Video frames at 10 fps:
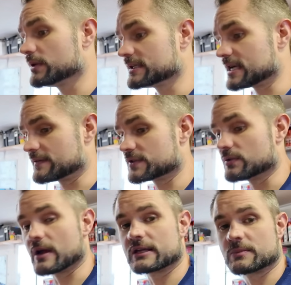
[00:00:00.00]
really tough
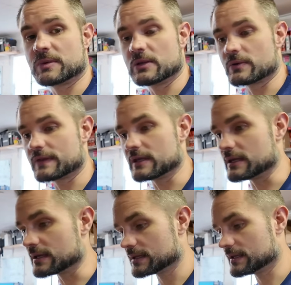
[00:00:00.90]
to compete with
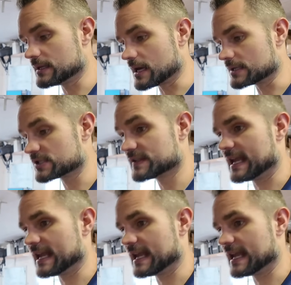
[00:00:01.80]
just